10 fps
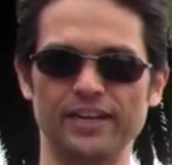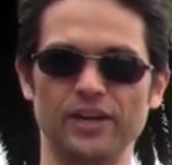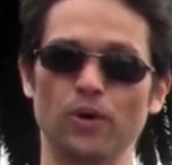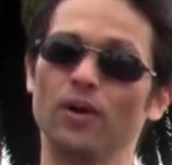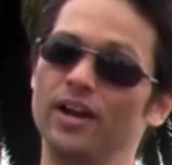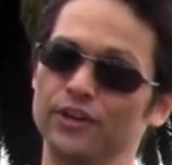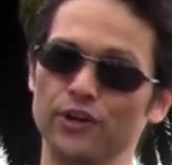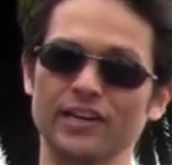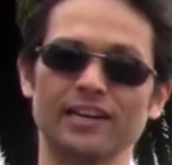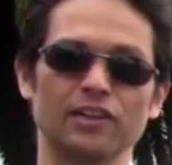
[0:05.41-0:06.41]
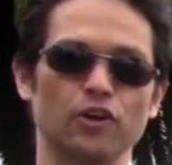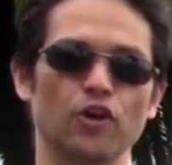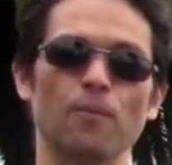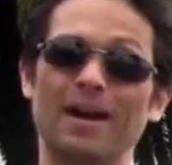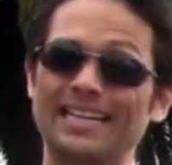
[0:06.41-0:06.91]
video, you're gonna
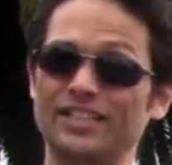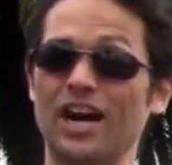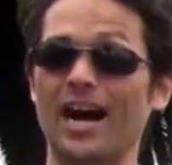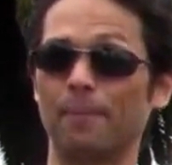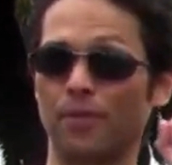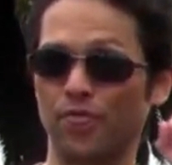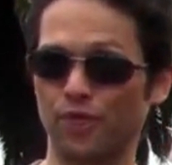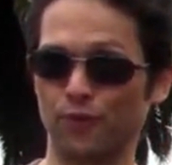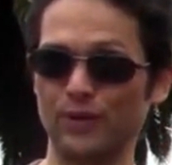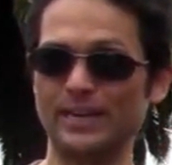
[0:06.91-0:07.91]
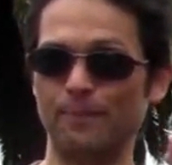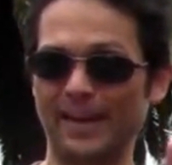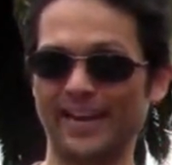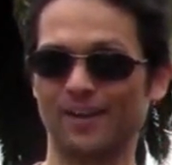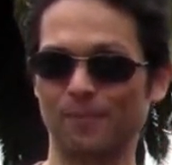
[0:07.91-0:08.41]
learn my top three
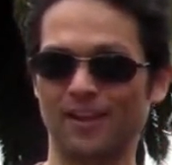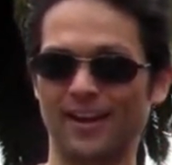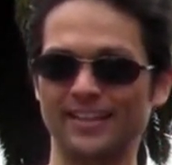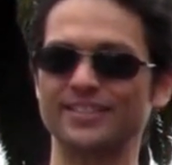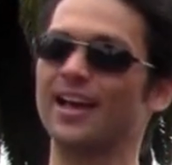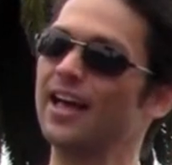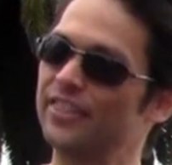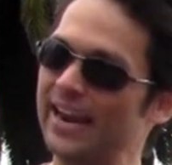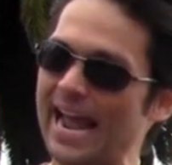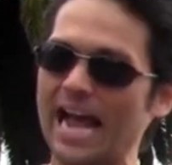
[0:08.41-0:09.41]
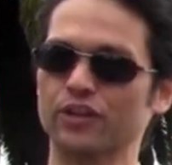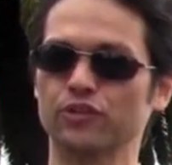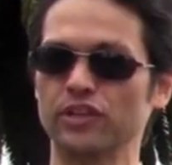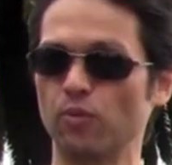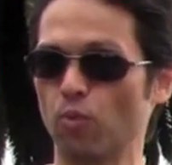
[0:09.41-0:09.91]
pickup lines that
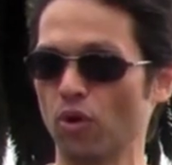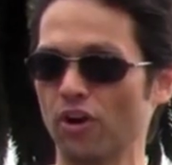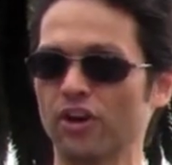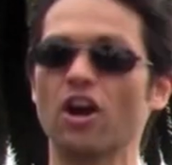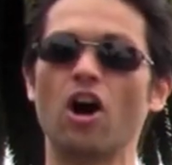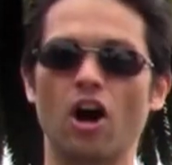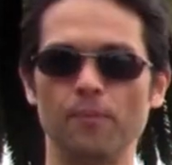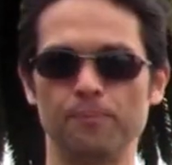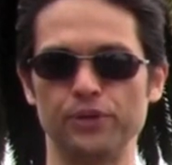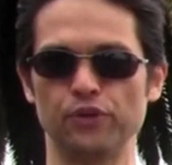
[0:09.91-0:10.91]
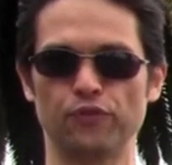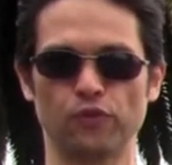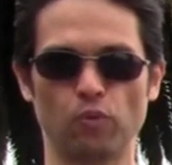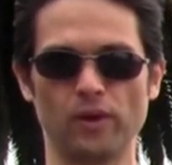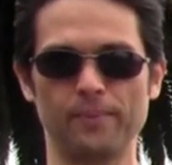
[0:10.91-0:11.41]
actually work on
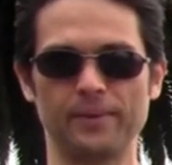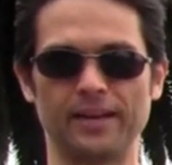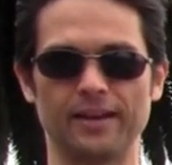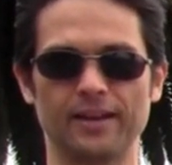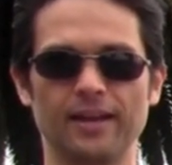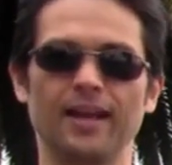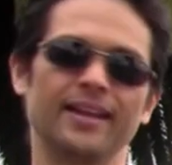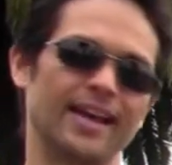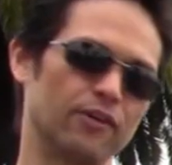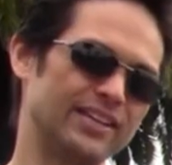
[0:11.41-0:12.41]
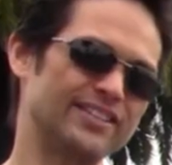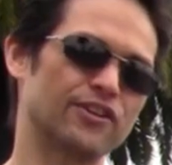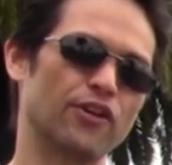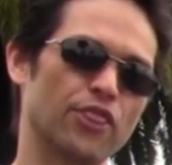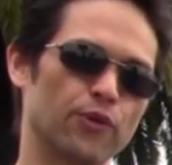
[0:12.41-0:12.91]
beautiful women. Now,
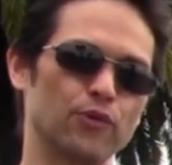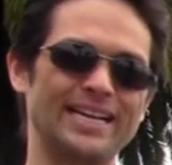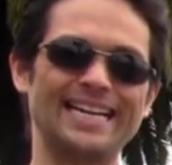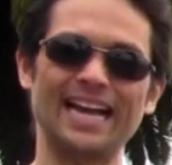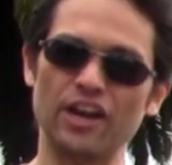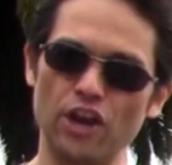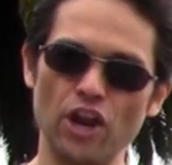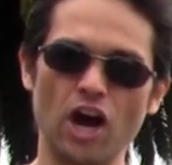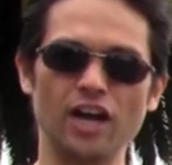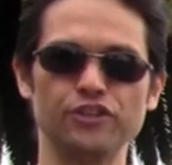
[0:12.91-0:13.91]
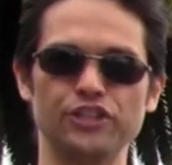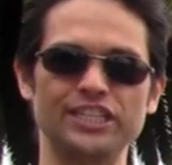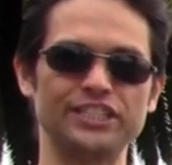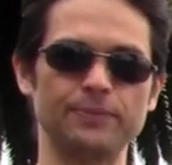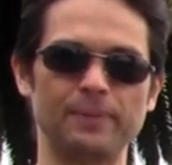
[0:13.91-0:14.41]
these are three
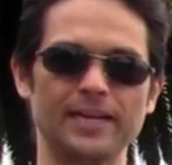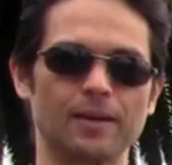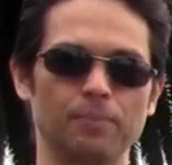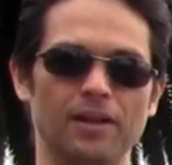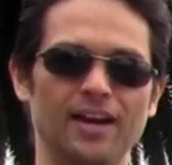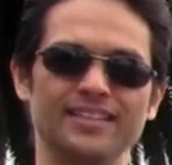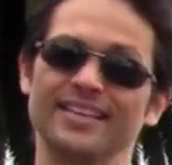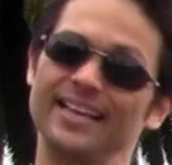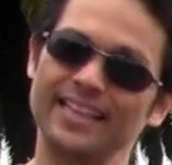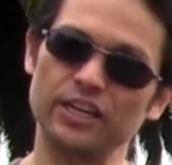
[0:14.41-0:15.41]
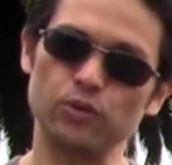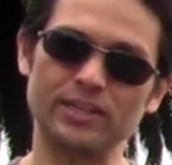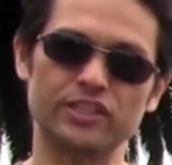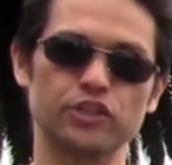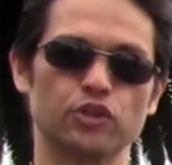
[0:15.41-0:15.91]
non-cheesy pickup lines that you
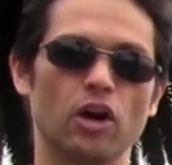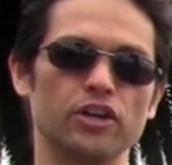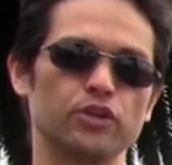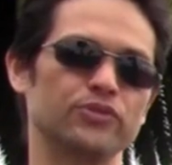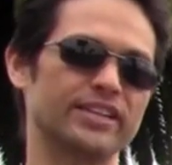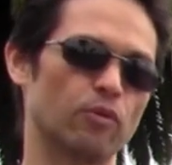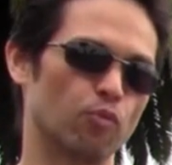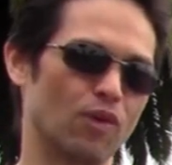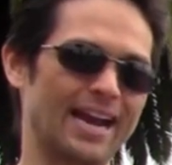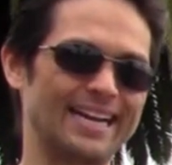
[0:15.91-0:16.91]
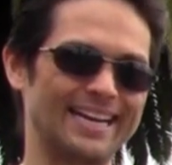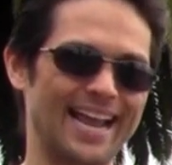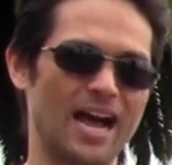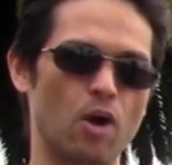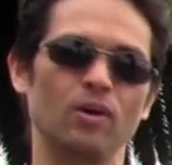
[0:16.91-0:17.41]
can start using right
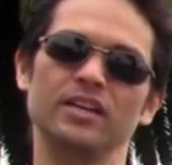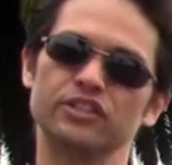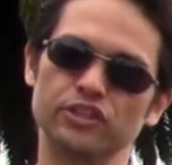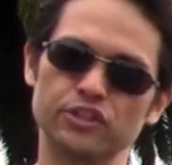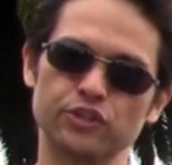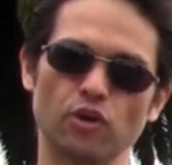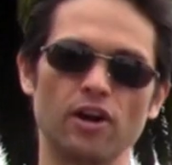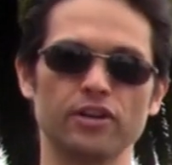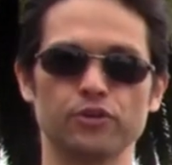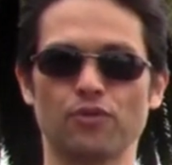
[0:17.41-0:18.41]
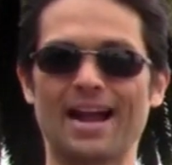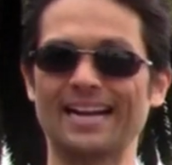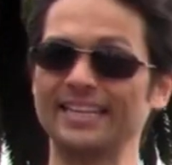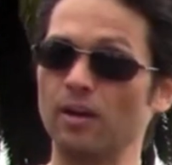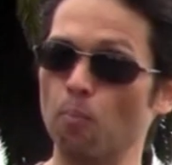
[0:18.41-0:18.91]
now to start
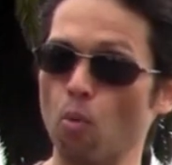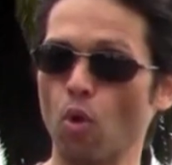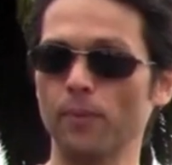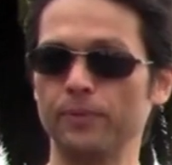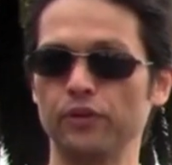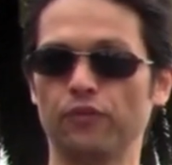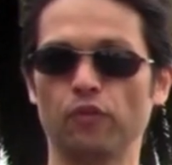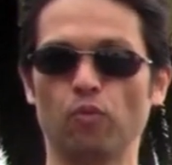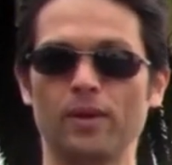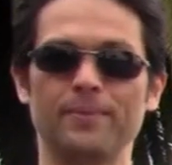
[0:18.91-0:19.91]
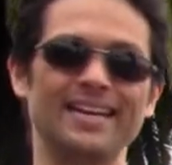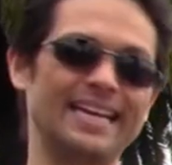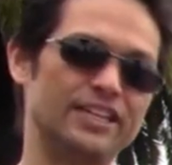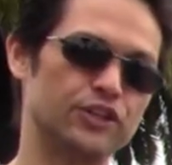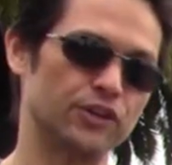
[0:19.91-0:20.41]
attracting more beautiful
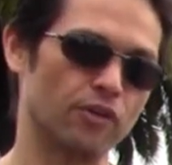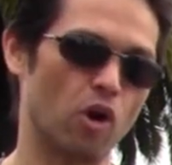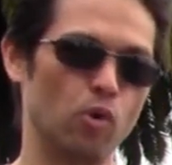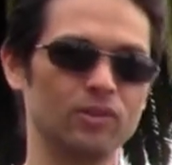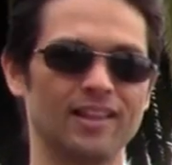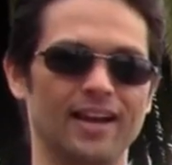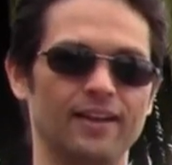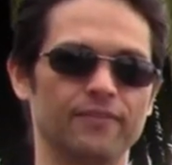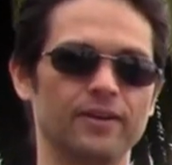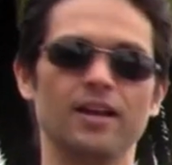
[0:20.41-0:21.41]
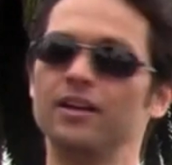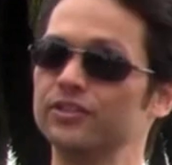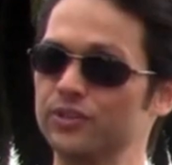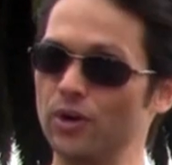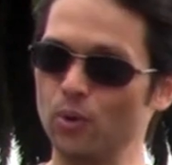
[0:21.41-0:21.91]
women into your own life.
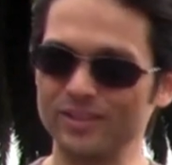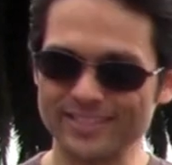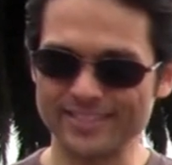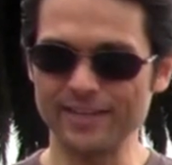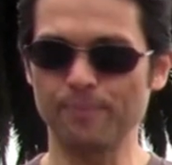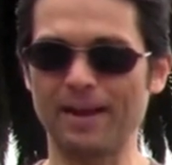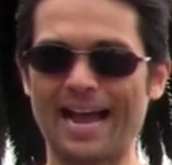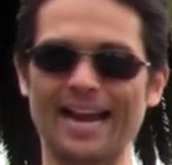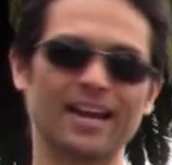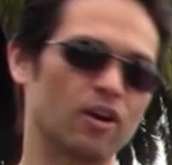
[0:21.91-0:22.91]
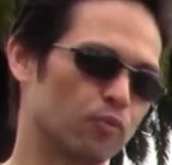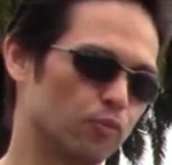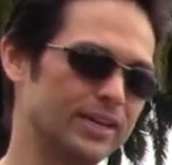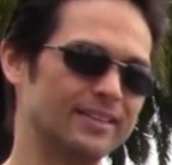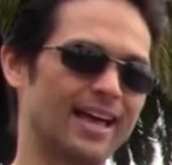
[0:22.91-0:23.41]
So sit back,
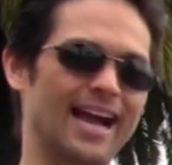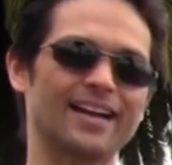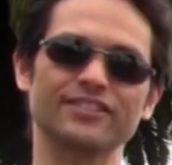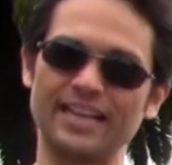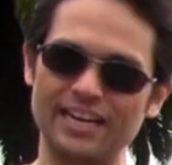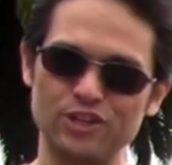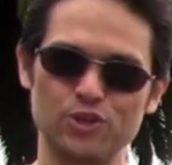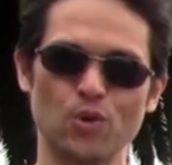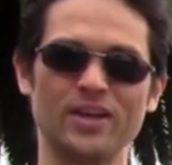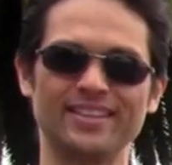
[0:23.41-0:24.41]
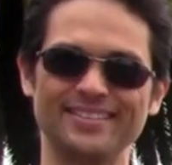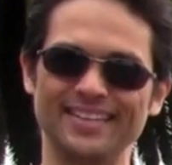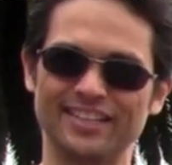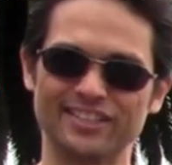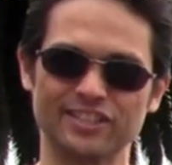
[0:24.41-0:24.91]
relax, and enjoy
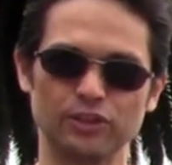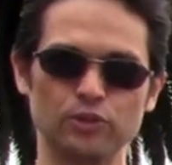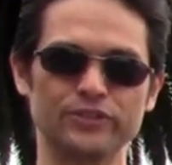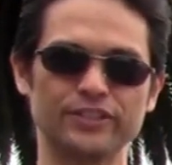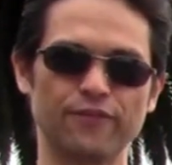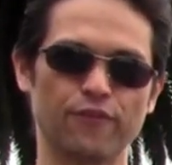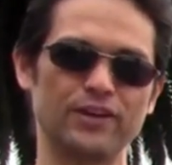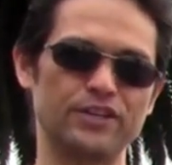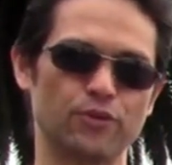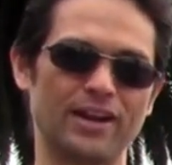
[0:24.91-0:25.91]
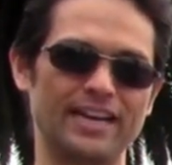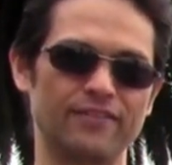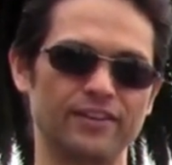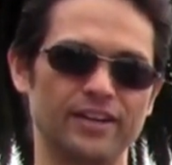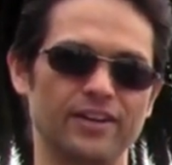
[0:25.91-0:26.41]
this exclusive free
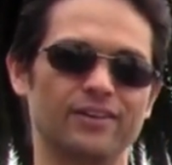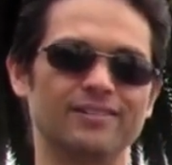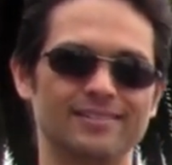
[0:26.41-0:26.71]
training video.